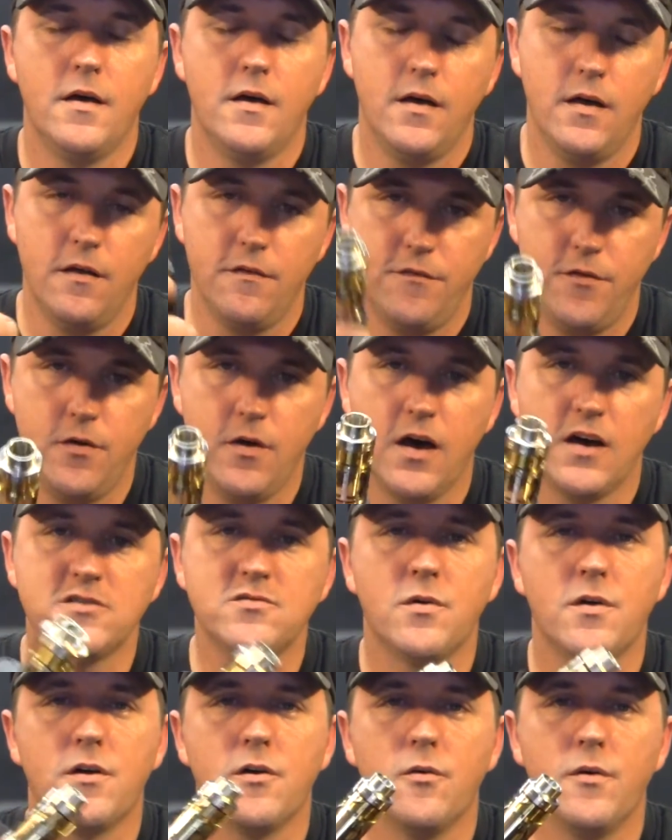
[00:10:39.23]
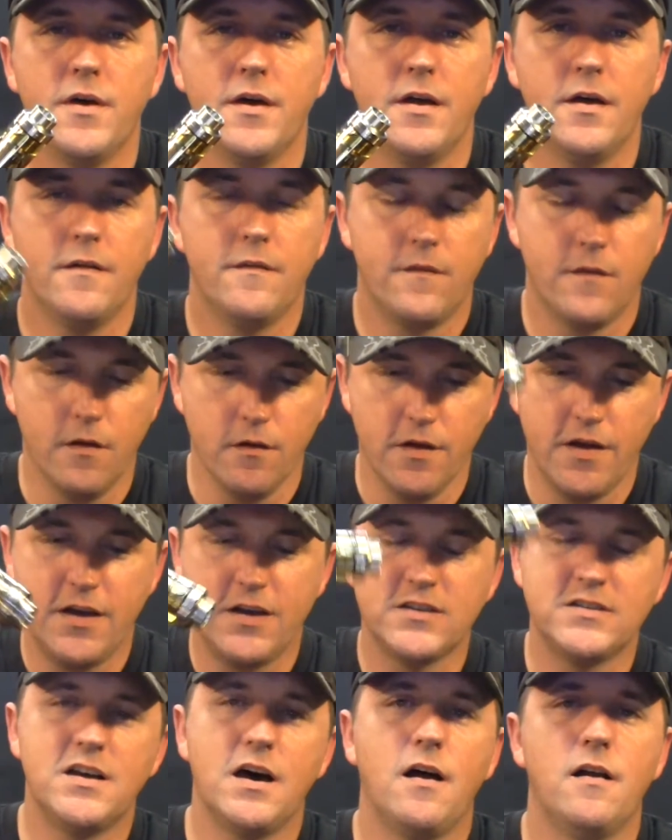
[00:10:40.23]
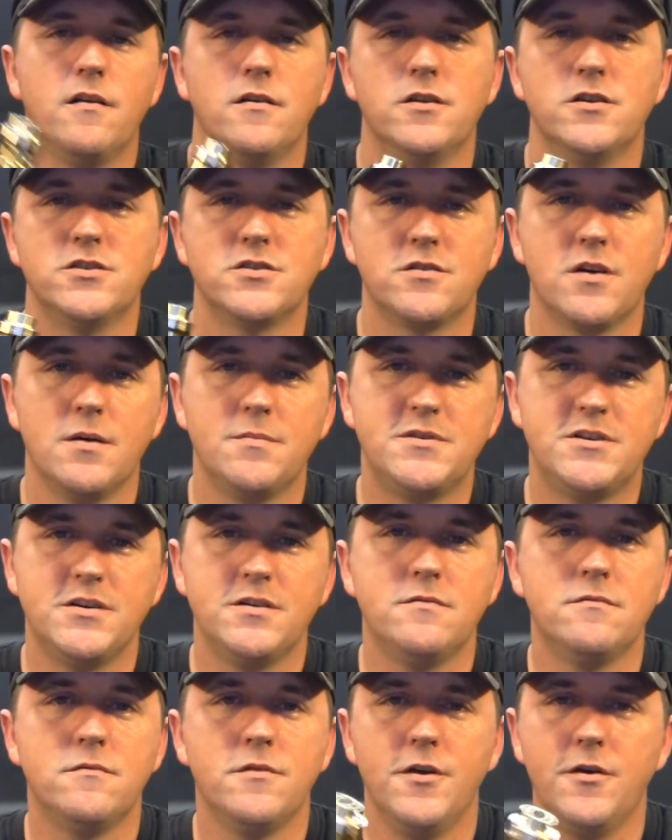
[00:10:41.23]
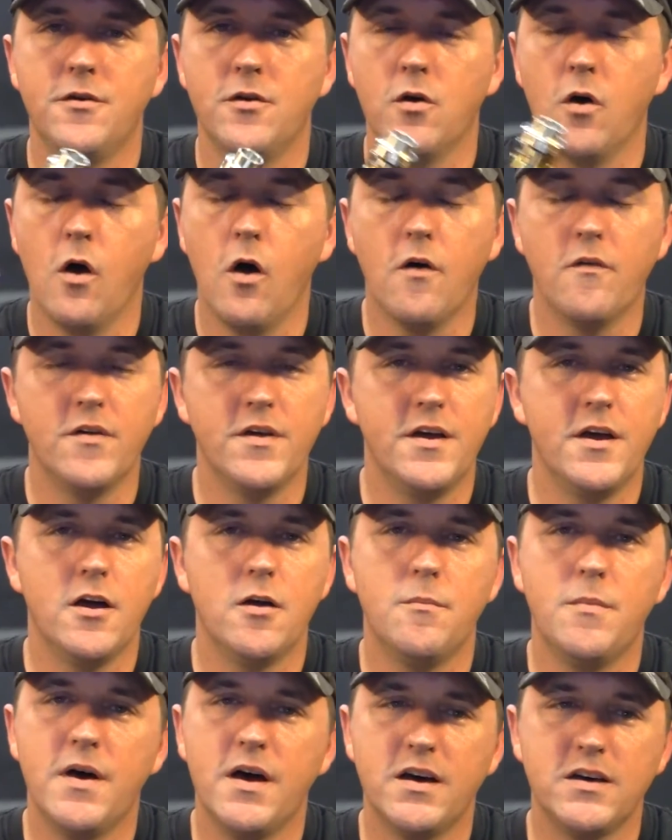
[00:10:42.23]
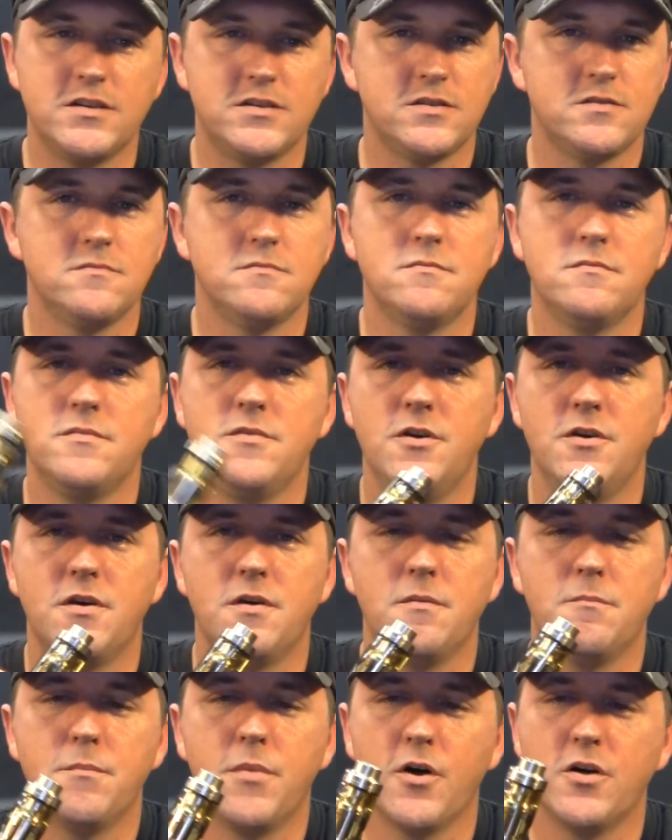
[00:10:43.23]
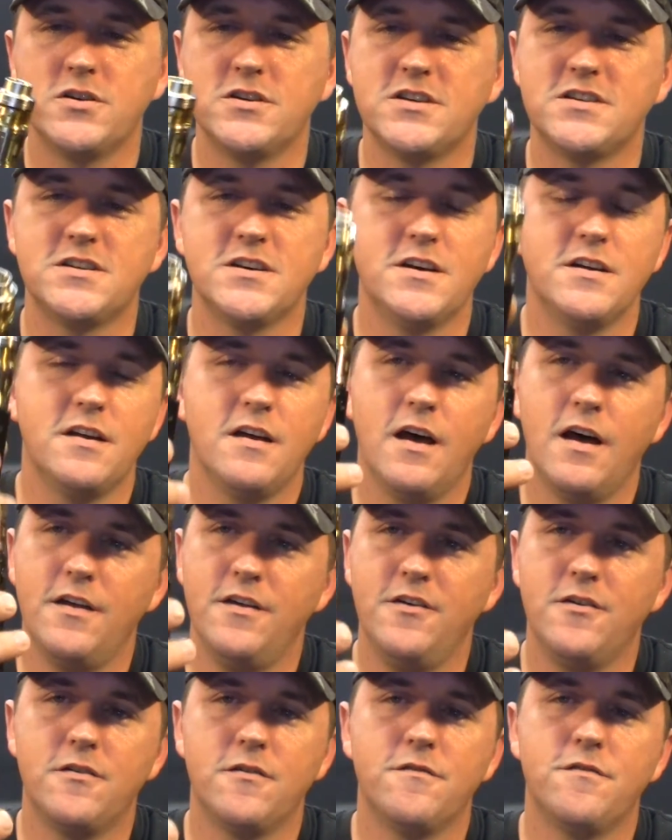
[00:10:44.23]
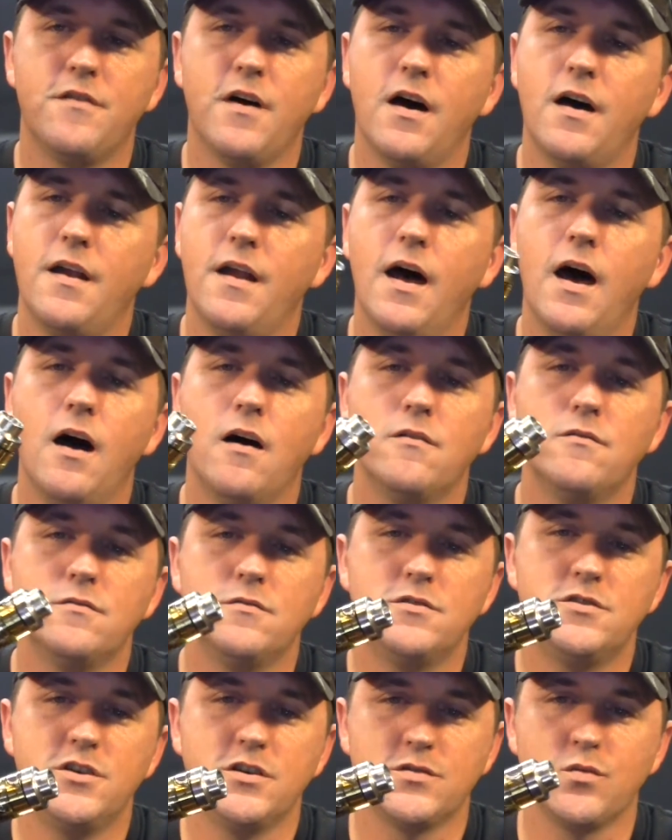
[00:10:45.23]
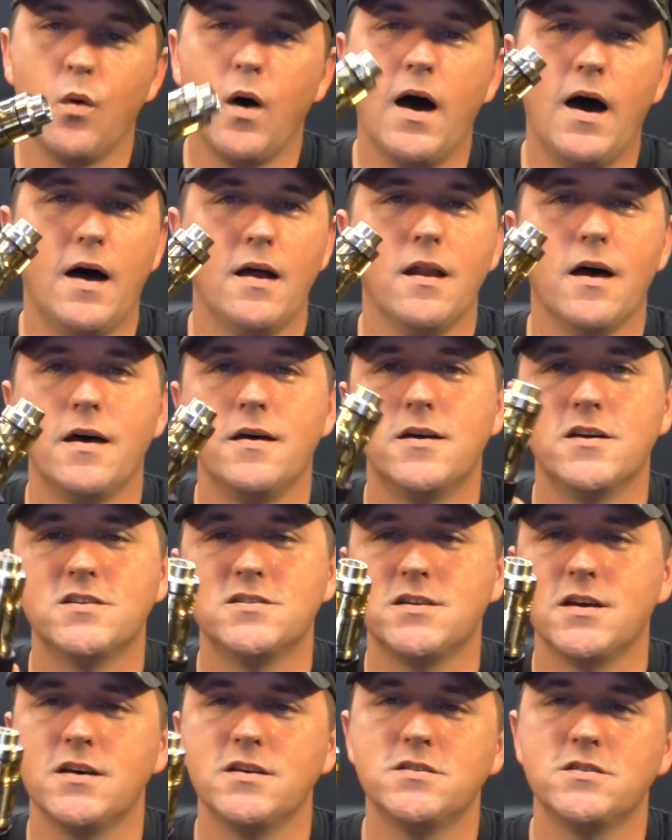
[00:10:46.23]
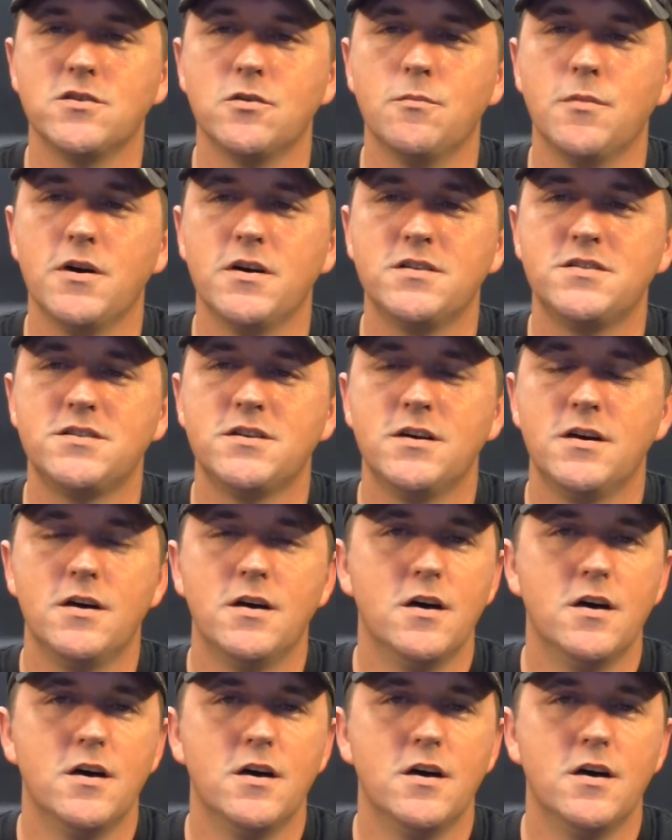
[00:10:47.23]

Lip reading: If you guys want to go get it, the link is down in the description. You can go over to GearBest, you can purchase it, and you can find out just why I like this thing so much.